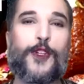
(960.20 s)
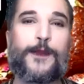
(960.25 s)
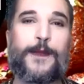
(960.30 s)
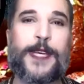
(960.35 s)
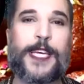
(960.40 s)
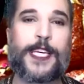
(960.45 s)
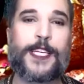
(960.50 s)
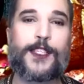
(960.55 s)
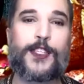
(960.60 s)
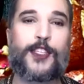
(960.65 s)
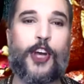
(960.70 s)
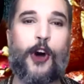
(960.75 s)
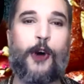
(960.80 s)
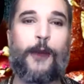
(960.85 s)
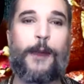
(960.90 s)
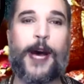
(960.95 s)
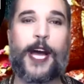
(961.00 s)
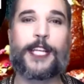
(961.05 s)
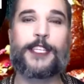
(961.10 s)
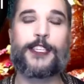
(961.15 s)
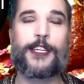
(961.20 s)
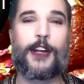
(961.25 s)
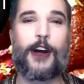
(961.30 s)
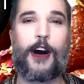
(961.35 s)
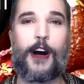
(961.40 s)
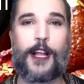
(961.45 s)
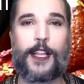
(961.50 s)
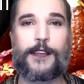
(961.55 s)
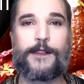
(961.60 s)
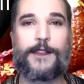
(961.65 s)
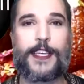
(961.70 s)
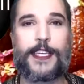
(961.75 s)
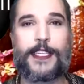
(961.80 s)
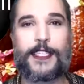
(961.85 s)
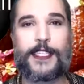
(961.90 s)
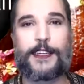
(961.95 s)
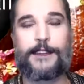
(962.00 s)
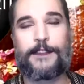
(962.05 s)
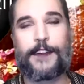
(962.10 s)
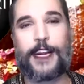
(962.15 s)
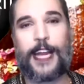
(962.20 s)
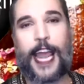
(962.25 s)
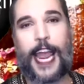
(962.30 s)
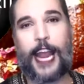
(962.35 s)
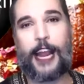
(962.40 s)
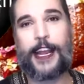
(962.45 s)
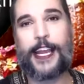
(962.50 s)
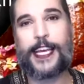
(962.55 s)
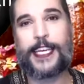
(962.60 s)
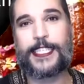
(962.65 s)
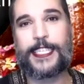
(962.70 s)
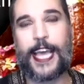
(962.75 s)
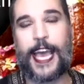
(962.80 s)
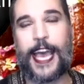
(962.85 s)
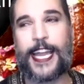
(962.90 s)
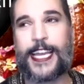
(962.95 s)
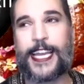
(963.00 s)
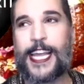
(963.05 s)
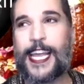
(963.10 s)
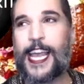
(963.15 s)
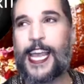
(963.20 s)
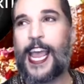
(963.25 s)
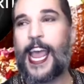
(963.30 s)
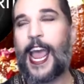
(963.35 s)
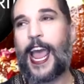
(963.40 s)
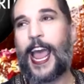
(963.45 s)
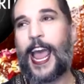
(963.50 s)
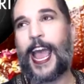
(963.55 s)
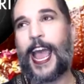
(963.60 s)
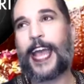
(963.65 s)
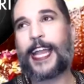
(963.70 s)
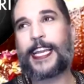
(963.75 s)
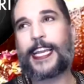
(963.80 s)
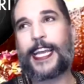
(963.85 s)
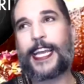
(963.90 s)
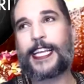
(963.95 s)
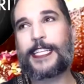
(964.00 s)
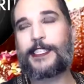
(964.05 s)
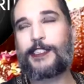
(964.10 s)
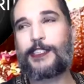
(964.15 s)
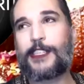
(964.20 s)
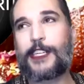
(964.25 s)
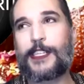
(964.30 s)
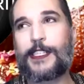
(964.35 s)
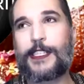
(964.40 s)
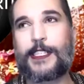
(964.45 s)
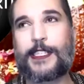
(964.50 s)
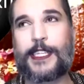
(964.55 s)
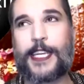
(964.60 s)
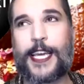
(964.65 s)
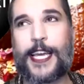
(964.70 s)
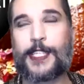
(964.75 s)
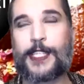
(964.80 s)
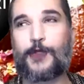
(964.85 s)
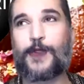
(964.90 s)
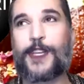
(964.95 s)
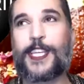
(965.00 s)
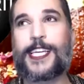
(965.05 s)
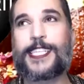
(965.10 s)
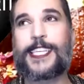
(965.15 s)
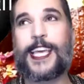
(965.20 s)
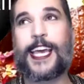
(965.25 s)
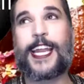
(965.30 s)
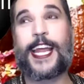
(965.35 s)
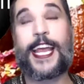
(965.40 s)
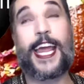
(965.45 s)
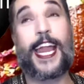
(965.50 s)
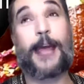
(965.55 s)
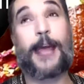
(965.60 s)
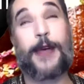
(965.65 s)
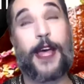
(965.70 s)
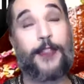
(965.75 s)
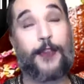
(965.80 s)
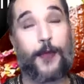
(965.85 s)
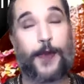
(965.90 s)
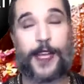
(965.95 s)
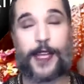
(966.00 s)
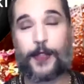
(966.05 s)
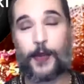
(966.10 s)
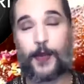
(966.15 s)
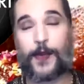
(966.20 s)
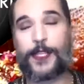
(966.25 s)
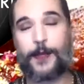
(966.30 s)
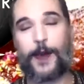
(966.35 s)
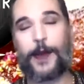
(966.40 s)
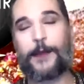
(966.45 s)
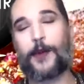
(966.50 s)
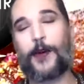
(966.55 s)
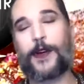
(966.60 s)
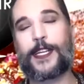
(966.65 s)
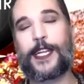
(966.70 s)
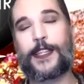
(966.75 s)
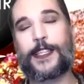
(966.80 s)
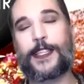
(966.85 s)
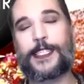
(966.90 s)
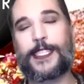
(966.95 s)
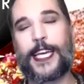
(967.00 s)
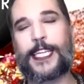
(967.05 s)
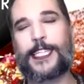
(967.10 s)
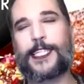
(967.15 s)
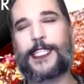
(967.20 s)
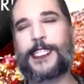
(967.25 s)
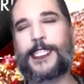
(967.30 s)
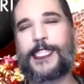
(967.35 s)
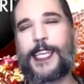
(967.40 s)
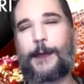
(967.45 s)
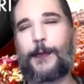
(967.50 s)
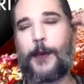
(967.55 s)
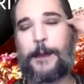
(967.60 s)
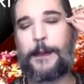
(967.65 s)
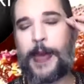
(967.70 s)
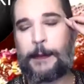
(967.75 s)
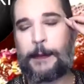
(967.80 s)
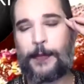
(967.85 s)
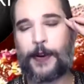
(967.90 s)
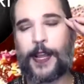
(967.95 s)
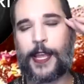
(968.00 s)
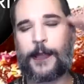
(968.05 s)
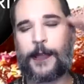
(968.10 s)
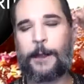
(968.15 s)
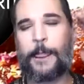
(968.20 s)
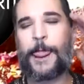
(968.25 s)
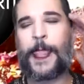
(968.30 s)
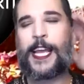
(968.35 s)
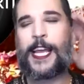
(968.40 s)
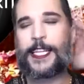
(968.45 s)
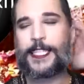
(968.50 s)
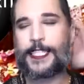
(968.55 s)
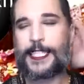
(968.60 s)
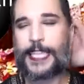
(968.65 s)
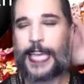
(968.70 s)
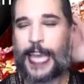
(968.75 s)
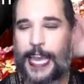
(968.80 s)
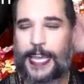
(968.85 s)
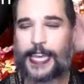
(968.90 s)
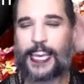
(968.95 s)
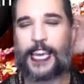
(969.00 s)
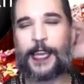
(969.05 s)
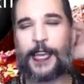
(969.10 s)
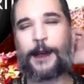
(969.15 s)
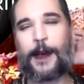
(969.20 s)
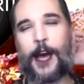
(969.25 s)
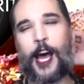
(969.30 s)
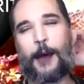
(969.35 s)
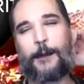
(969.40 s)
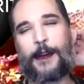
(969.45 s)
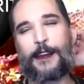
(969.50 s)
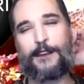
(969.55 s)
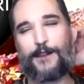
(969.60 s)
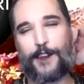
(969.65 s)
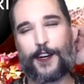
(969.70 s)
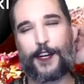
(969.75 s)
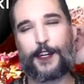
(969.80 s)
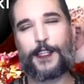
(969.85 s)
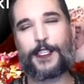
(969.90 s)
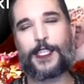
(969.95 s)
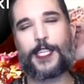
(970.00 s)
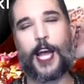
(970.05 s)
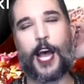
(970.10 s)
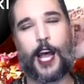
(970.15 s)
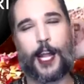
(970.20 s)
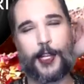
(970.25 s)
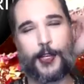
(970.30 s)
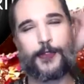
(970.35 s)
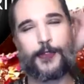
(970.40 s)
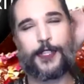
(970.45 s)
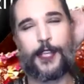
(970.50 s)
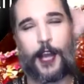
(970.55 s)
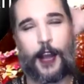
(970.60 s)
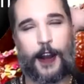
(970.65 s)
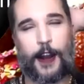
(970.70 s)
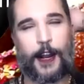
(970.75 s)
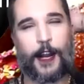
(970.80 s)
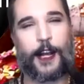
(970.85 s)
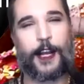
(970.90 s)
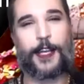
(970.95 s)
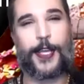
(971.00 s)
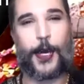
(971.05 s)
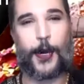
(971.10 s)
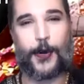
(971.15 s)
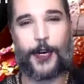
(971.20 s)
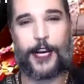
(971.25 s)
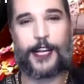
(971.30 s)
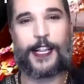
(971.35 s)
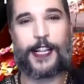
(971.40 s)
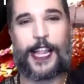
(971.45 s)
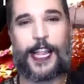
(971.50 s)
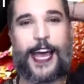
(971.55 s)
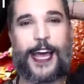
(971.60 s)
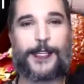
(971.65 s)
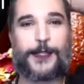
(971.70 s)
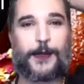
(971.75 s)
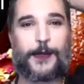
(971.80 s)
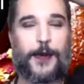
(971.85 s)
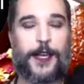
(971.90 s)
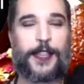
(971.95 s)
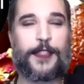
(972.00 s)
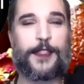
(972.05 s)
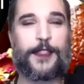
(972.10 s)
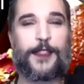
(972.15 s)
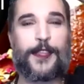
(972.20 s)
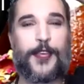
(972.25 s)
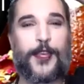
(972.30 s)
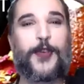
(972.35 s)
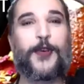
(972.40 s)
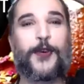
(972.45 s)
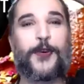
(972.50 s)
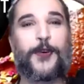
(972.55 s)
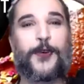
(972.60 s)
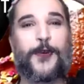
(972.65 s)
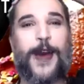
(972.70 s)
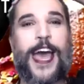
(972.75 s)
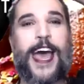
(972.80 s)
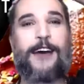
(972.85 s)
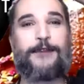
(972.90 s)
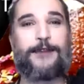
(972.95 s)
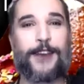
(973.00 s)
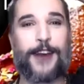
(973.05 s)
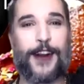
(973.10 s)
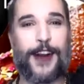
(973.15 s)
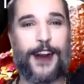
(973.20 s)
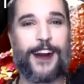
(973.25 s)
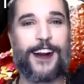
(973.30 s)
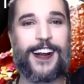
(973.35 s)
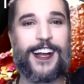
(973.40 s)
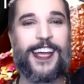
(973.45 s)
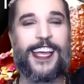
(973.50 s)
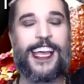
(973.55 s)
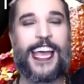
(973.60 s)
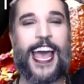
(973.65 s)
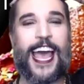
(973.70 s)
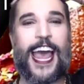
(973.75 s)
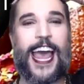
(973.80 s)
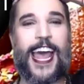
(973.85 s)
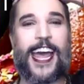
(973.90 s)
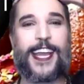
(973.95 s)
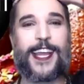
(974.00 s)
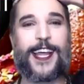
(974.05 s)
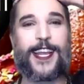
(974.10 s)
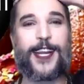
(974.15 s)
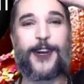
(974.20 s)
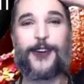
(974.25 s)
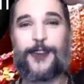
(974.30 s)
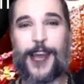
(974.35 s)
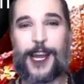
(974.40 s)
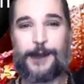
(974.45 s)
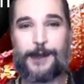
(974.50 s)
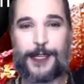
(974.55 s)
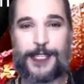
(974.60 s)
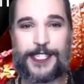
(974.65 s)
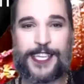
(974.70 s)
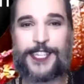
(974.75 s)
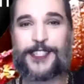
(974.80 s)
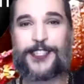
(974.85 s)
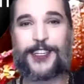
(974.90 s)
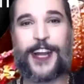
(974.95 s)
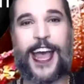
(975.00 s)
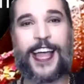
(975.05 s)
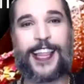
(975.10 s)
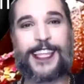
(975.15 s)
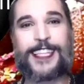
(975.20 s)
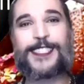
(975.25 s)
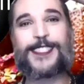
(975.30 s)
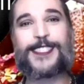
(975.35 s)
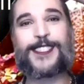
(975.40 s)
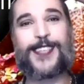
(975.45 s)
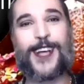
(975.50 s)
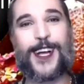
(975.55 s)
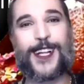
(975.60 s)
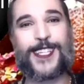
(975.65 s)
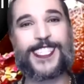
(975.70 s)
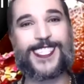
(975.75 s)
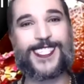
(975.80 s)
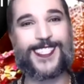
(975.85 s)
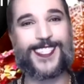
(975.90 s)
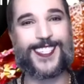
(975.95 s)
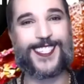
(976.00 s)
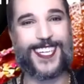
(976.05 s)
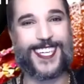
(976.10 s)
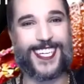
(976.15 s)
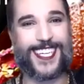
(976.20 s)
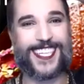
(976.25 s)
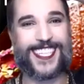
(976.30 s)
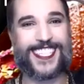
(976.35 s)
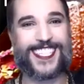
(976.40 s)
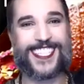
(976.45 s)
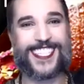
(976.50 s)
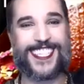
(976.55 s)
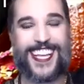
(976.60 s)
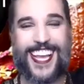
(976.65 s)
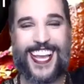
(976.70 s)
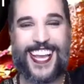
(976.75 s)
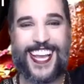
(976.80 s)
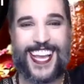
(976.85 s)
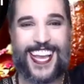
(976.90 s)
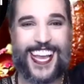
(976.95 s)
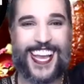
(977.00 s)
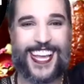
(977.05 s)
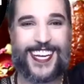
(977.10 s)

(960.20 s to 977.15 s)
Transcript: me so much in all of these different areas, and it's really exciting. And the reason why I'm going down this tangent is because I'm remembering taking my first Anusara yoga class with you ever at an incredible teacher, Ellen Saltonstall's, in